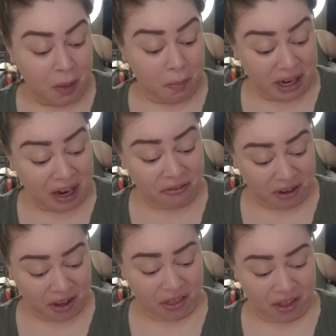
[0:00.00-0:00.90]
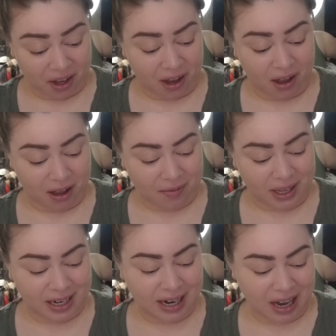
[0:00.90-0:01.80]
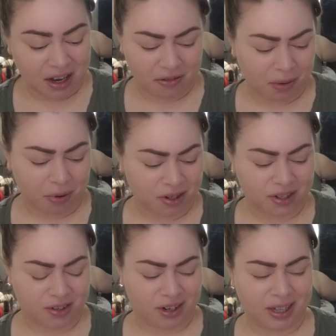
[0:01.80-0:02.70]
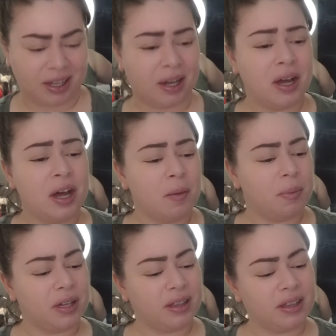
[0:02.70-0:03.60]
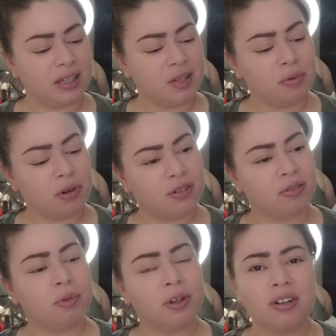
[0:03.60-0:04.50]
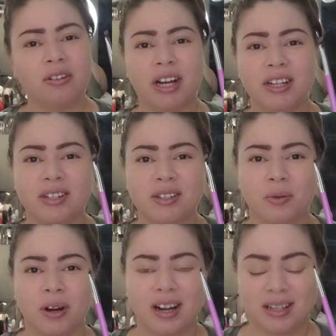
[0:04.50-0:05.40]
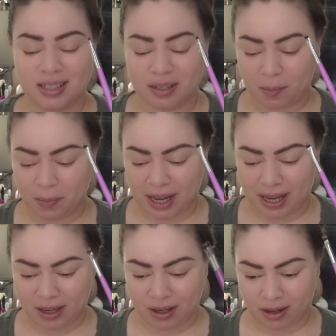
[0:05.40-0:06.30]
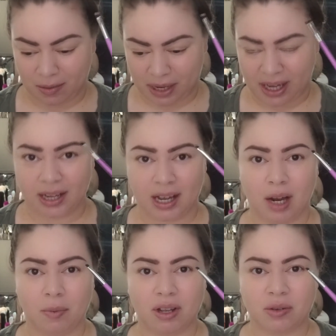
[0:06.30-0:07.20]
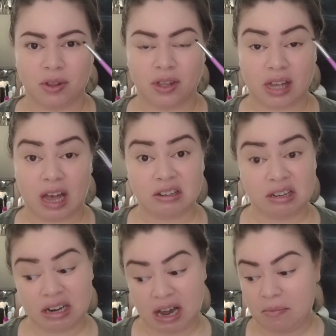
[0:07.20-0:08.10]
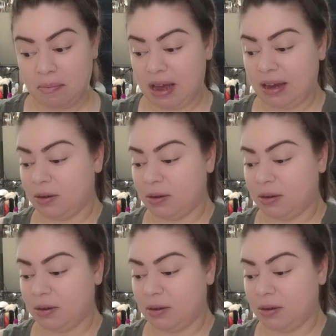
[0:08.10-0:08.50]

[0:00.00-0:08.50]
But not for nothing, not covering brushes or anything, but this brush from Beauty Creations where I did my eyebrows with is actually not bad.